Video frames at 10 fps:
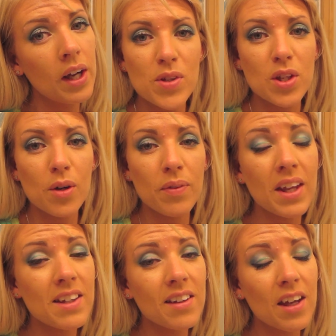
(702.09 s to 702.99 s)
So
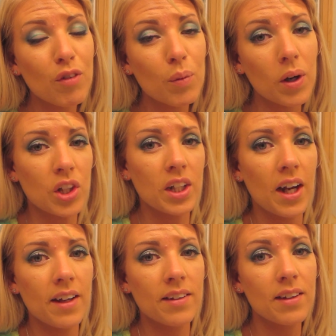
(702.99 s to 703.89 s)
thanks again for watching
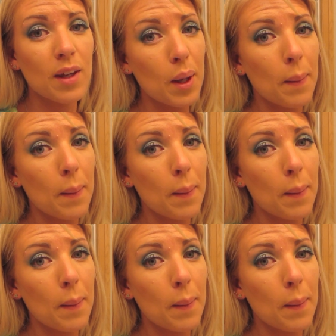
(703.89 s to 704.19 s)
guys.